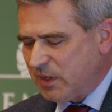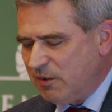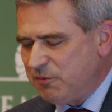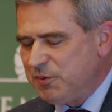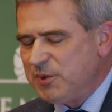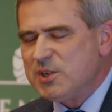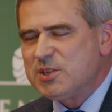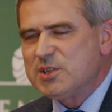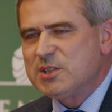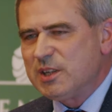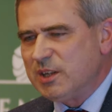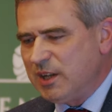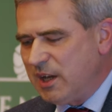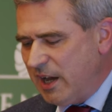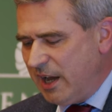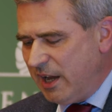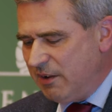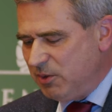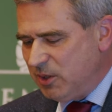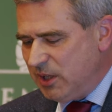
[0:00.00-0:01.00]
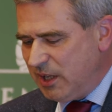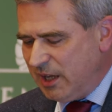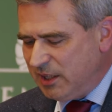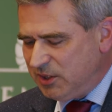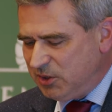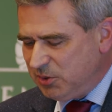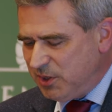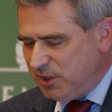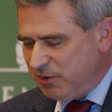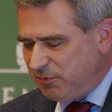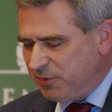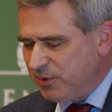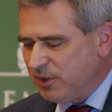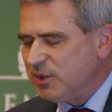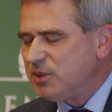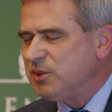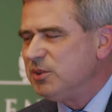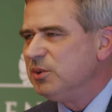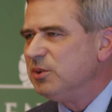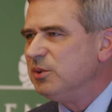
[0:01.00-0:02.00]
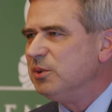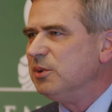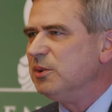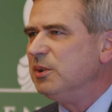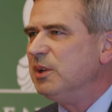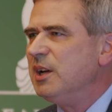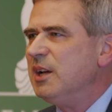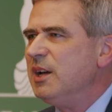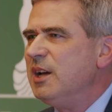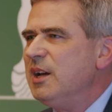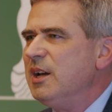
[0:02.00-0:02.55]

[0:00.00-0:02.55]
First, I would like to refer to